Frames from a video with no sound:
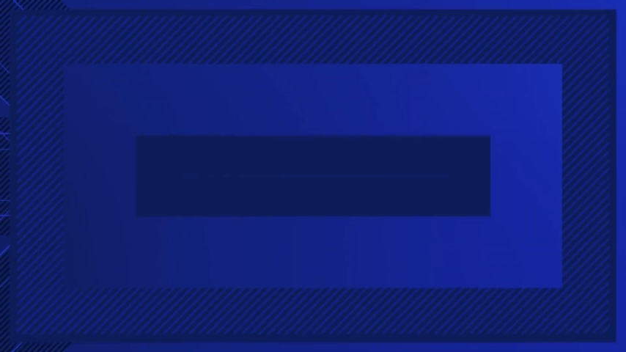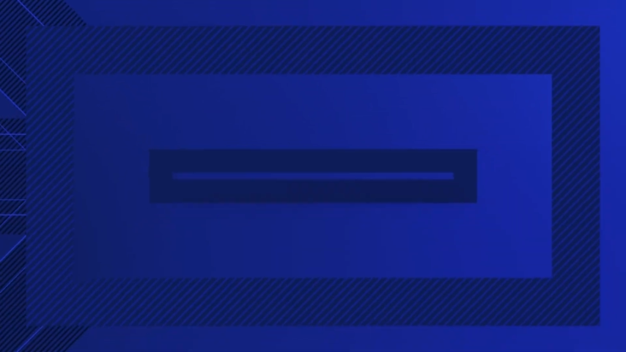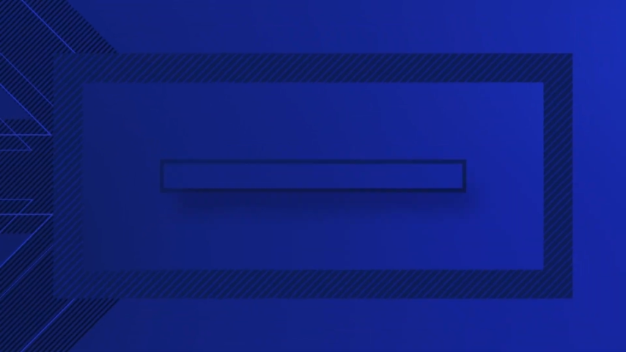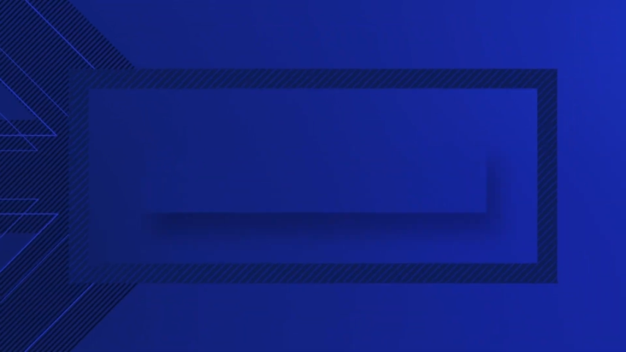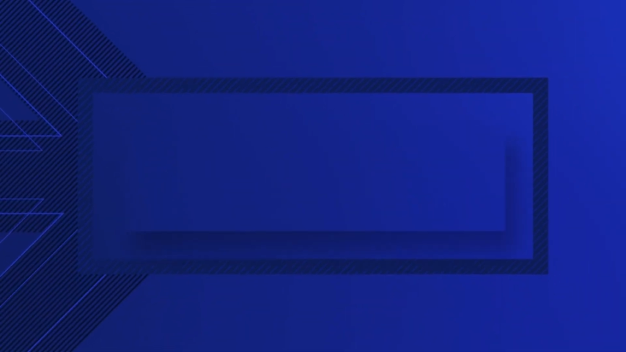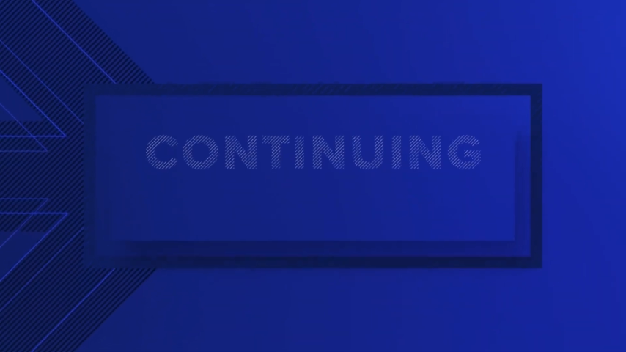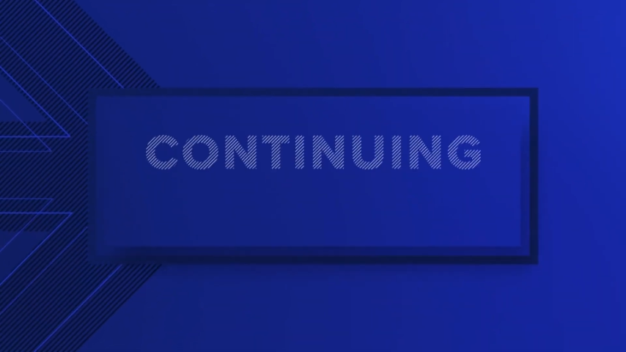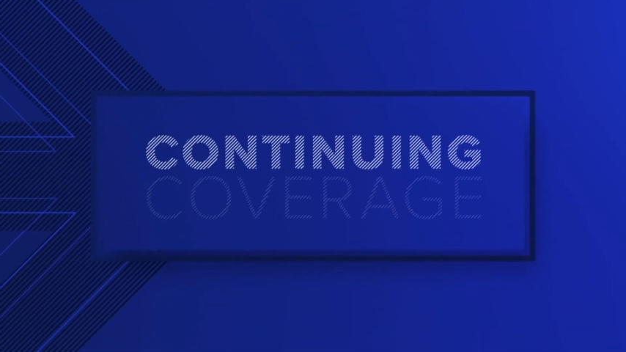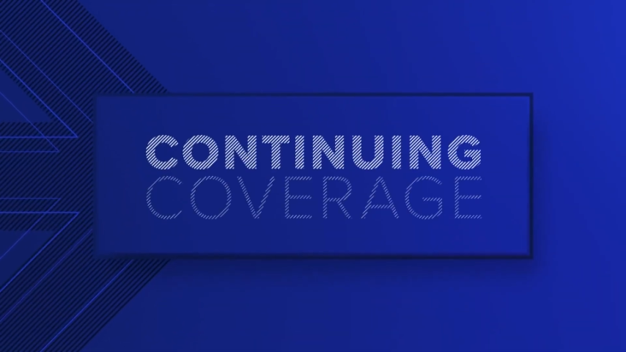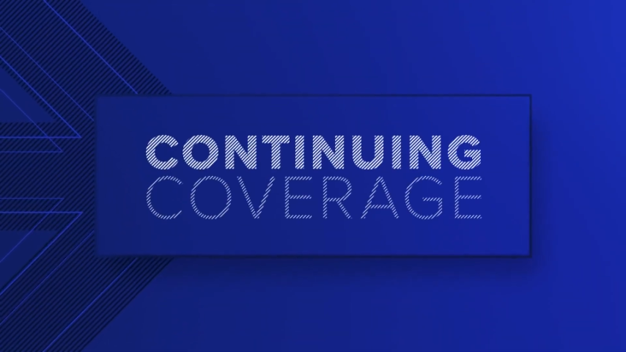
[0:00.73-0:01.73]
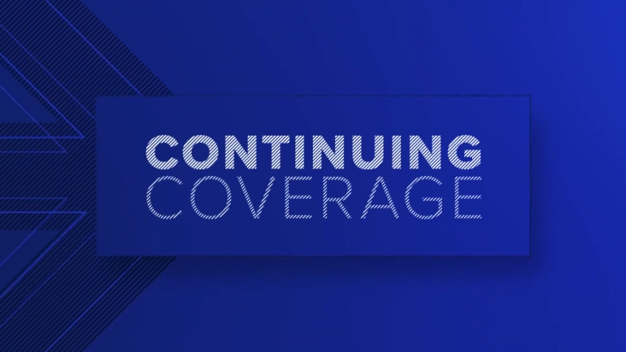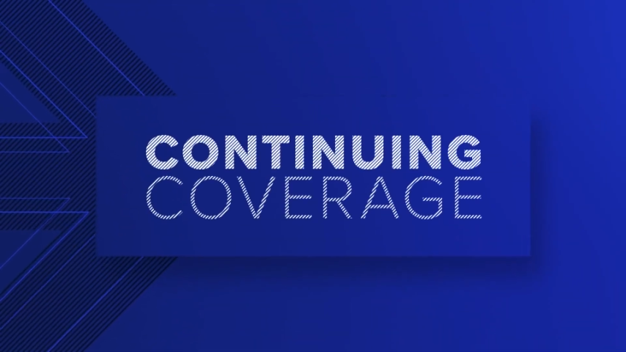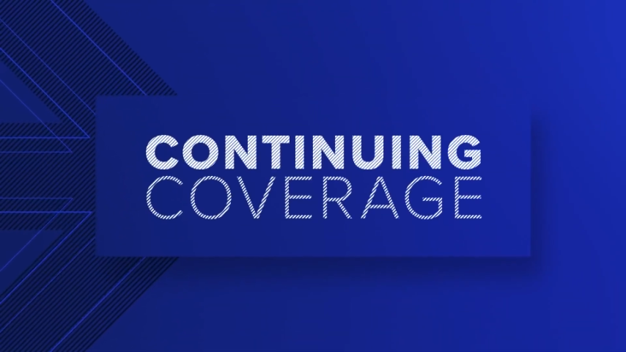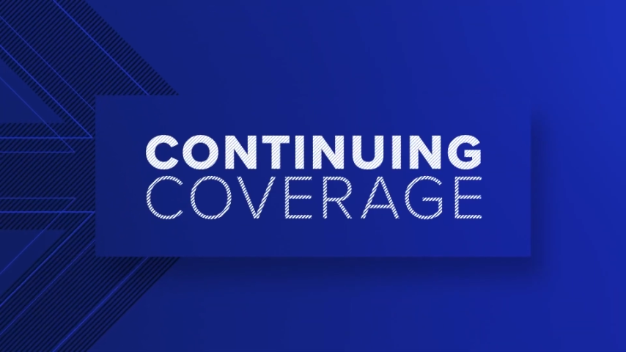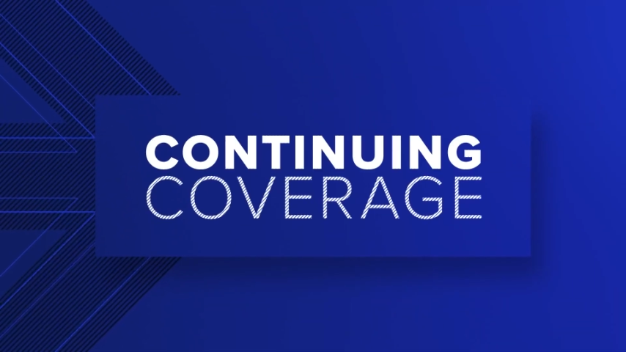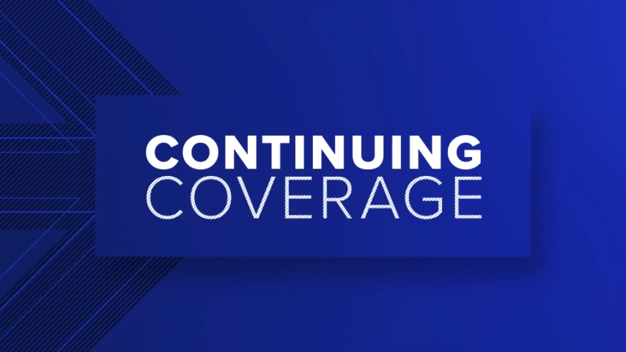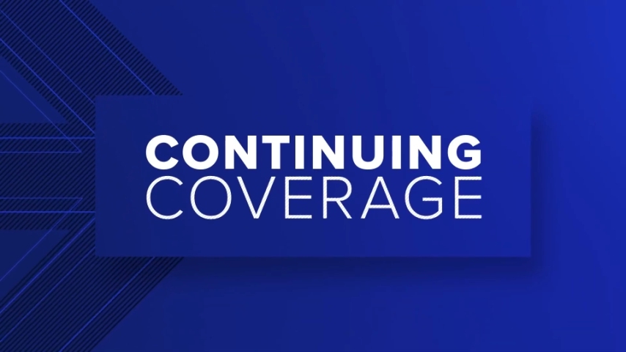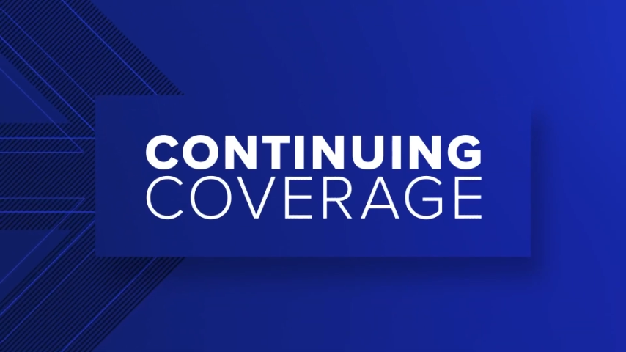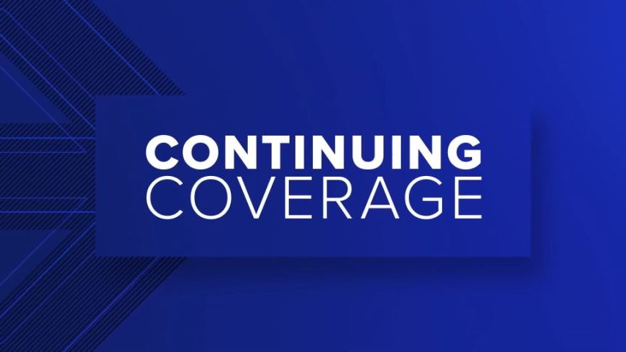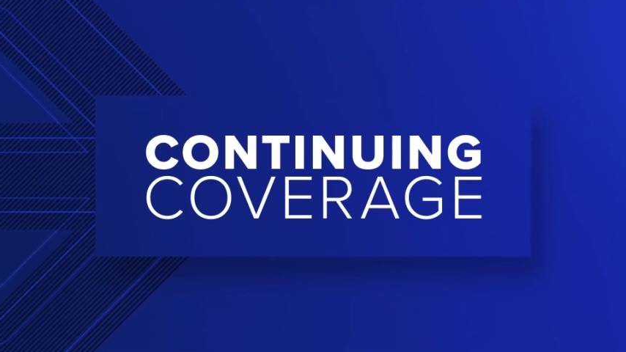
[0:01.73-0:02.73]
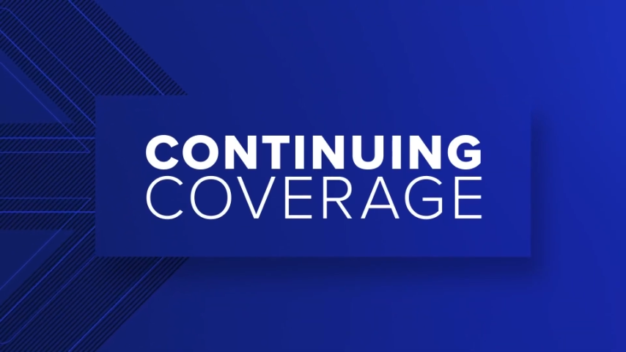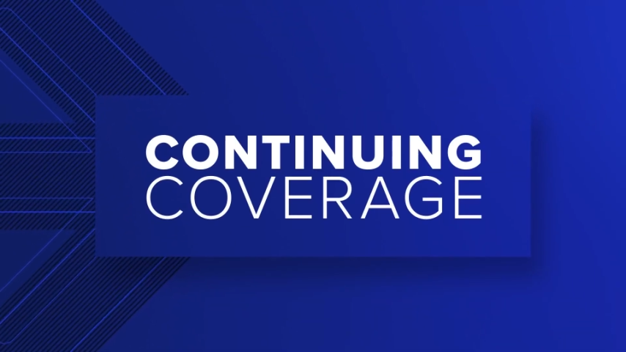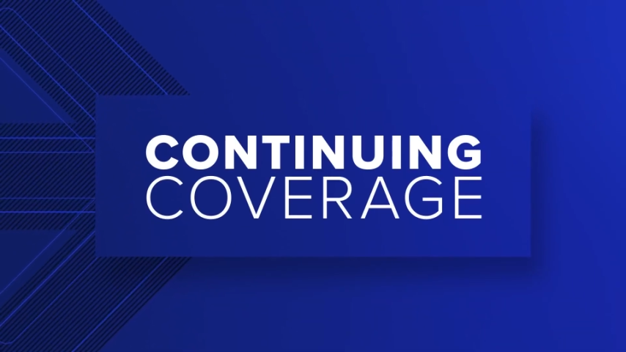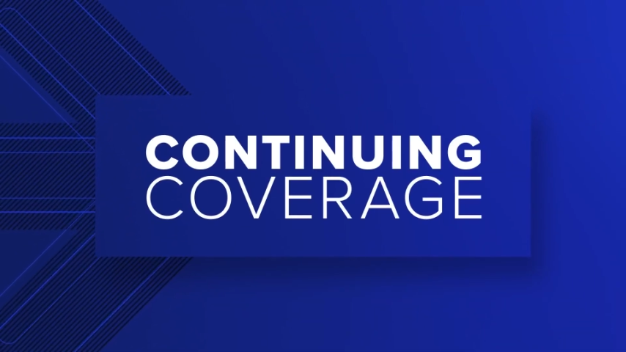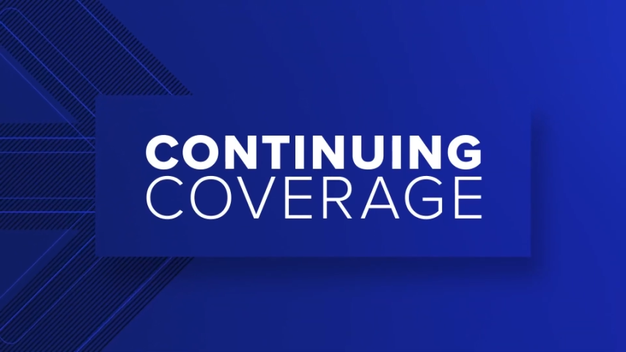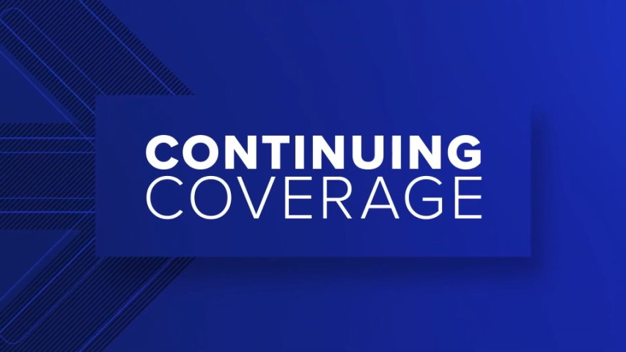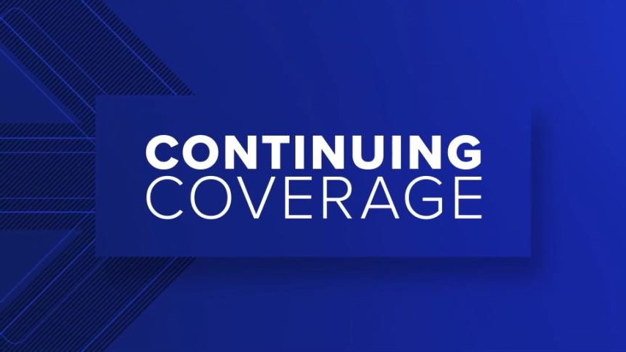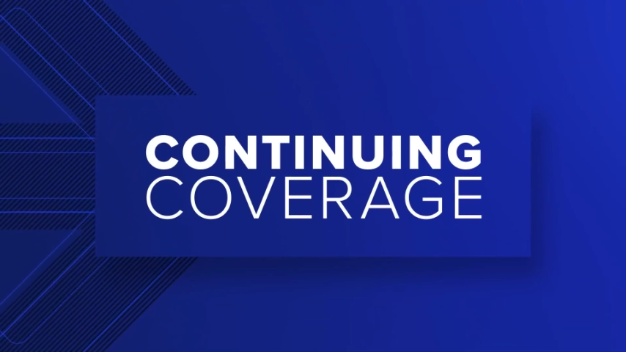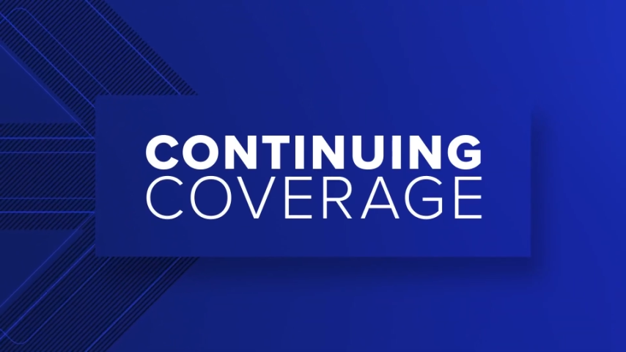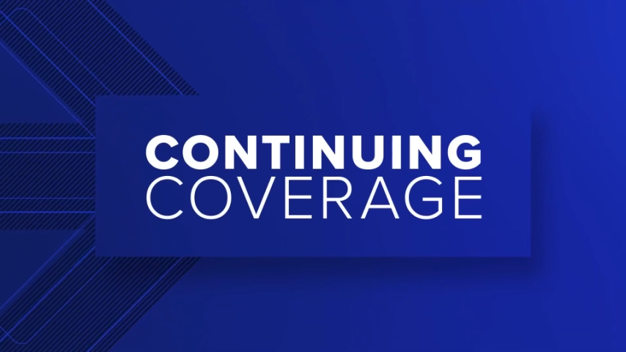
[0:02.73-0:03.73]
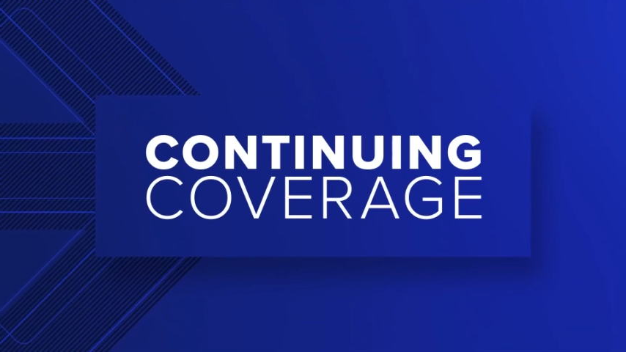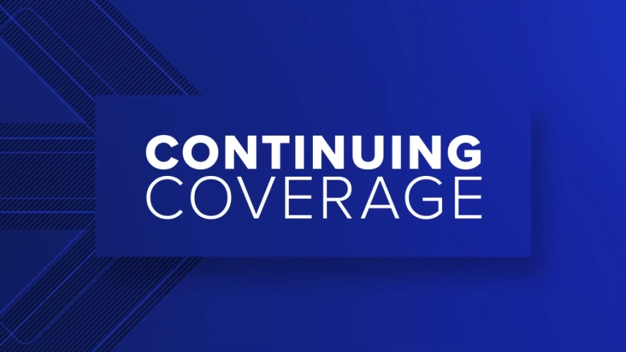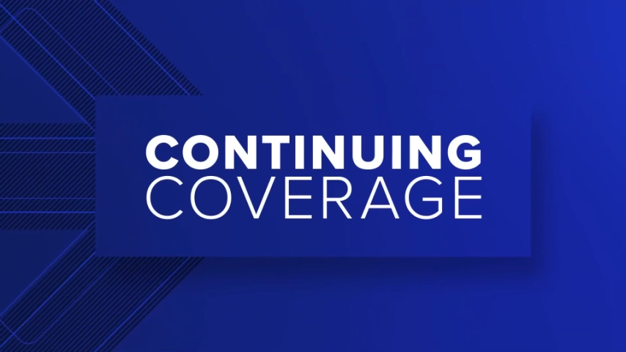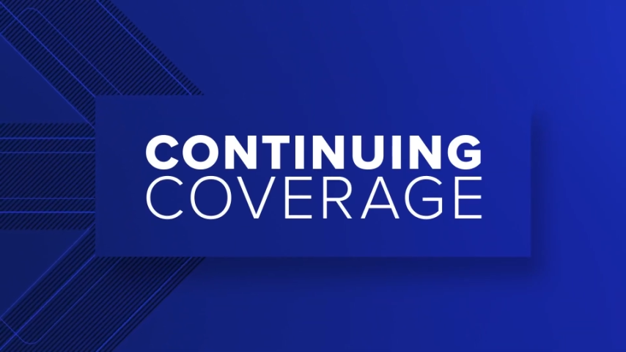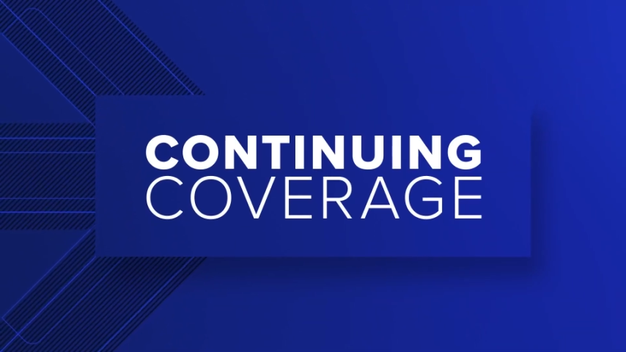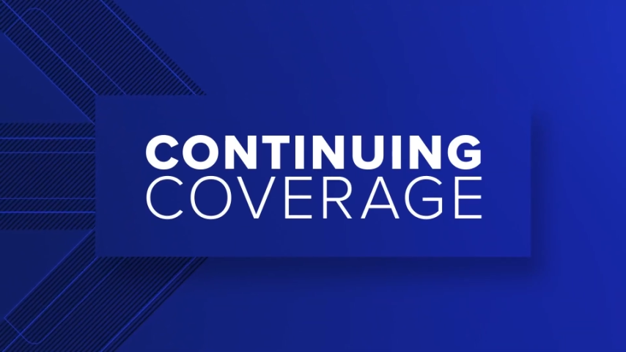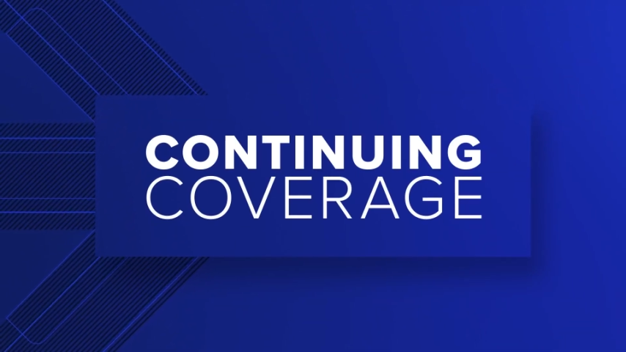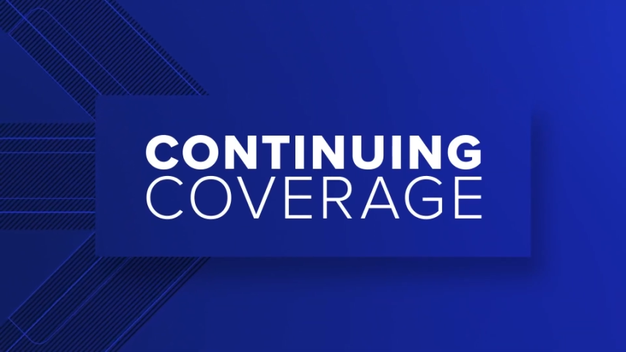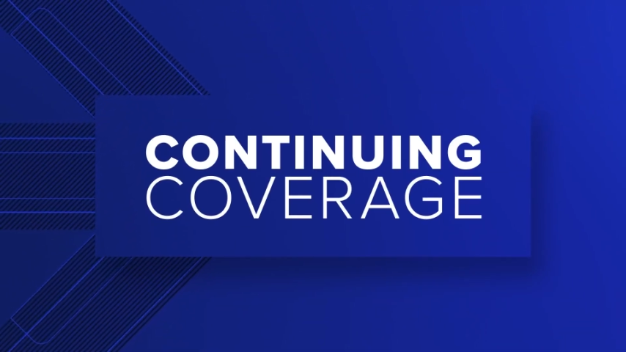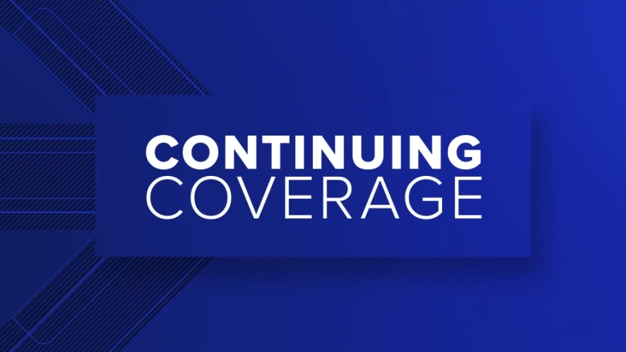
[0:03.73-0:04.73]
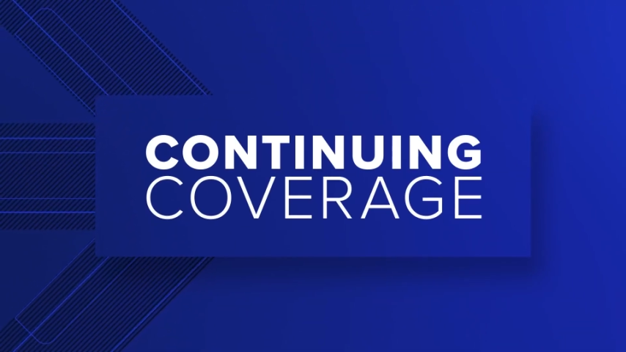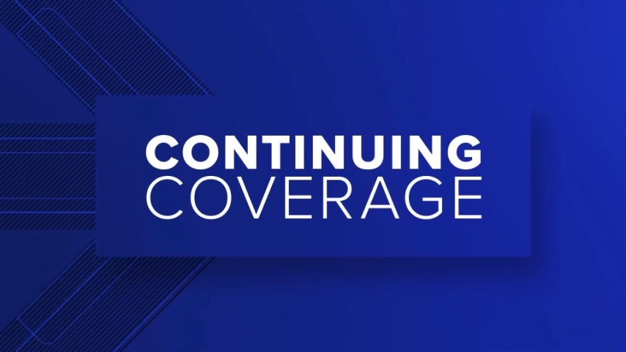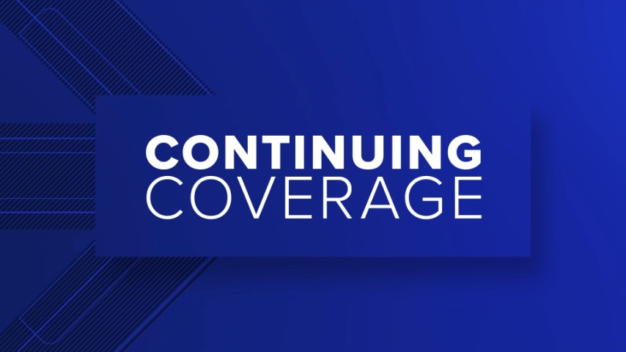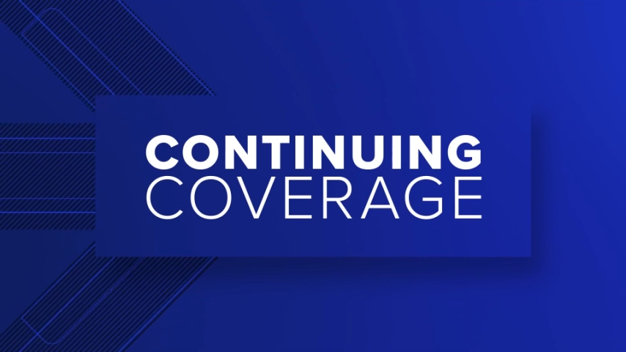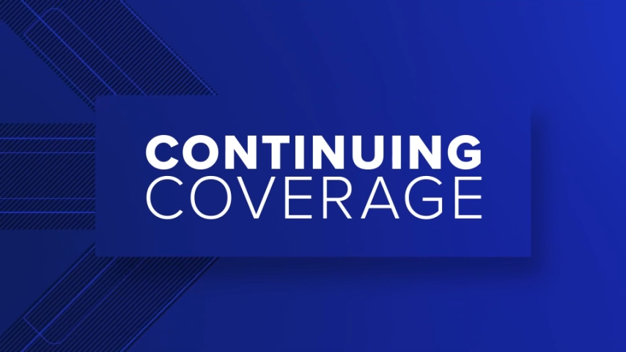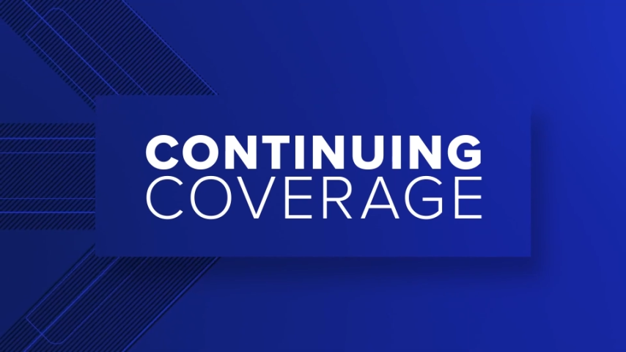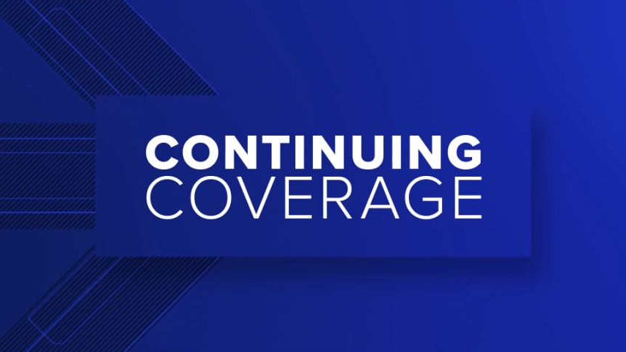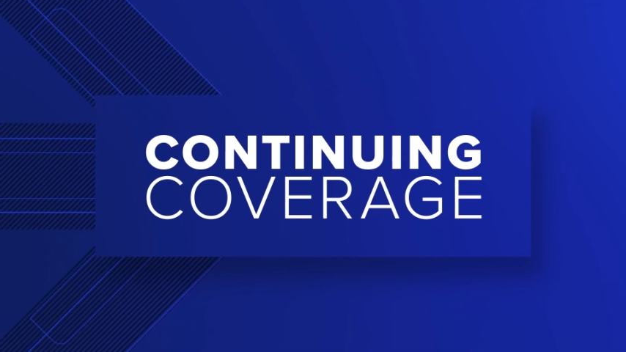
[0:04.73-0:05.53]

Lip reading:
[unreadable: no face in view]